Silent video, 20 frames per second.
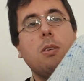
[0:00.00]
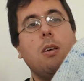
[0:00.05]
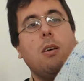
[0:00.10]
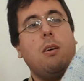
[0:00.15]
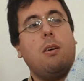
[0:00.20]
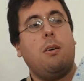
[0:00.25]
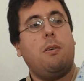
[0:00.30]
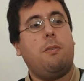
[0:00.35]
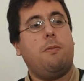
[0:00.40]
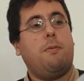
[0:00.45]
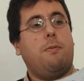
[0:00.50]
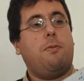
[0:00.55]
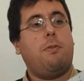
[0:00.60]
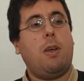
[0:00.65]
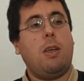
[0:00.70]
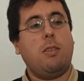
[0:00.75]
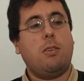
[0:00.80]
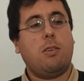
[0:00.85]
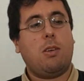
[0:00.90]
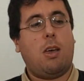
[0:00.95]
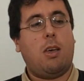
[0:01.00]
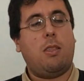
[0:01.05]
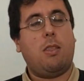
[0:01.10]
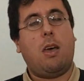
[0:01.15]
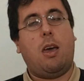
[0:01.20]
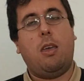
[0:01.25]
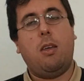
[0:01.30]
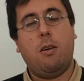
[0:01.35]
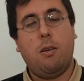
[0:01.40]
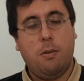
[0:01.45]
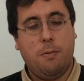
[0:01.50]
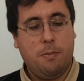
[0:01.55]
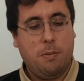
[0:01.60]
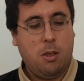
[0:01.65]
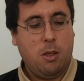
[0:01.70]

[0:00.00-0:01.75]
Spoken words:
a French hand dyer.